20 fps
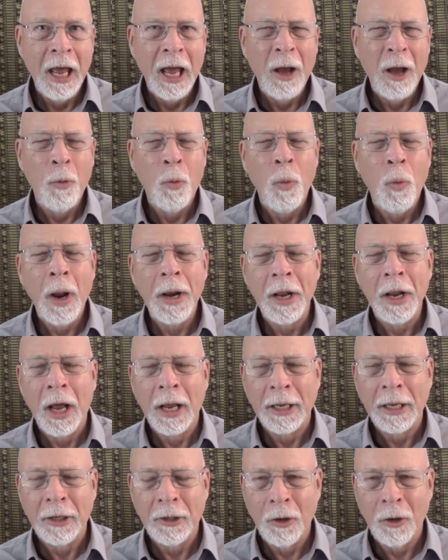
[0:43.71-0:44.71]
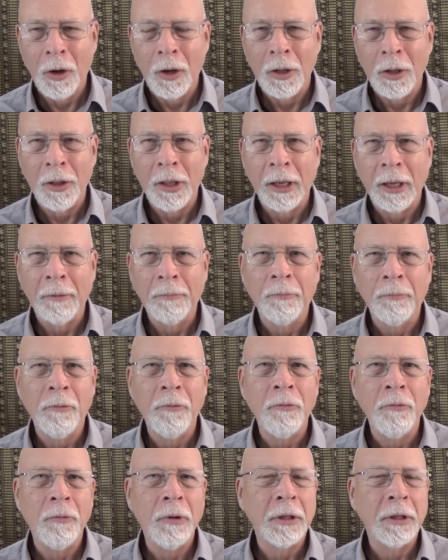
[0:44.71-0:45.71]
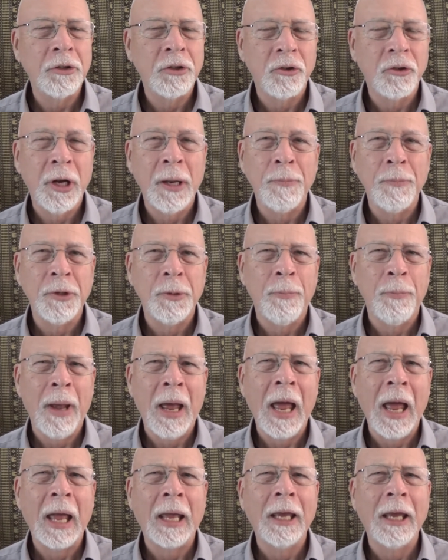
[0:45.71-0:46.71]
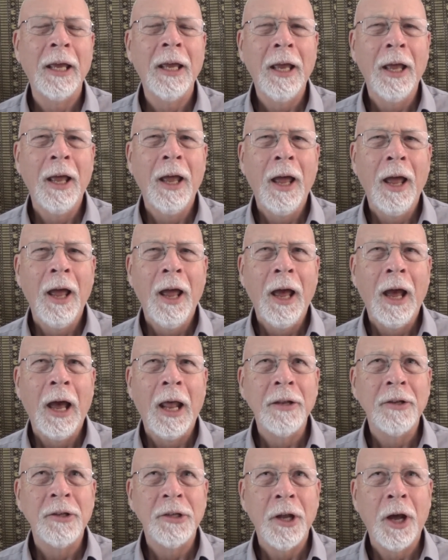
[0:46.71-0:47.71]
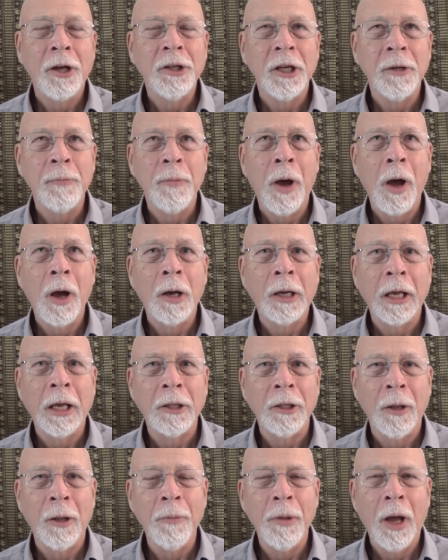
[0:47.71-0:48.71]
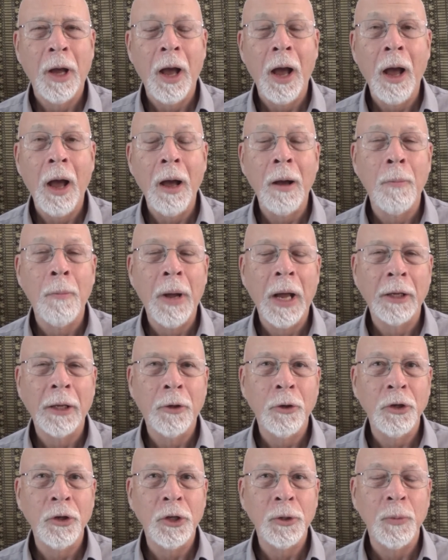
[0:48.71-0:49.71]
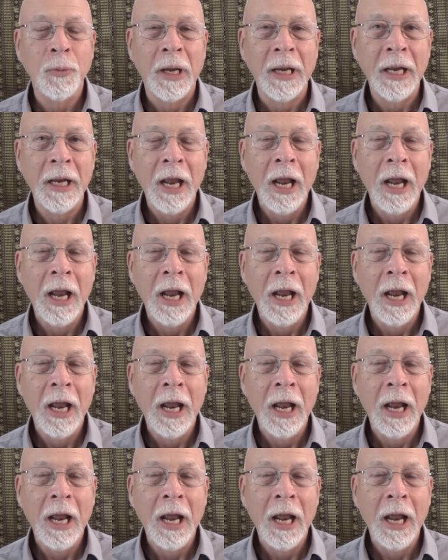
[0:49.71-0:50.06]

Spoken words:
and when I got the scripts back and started marking them, my goodness me,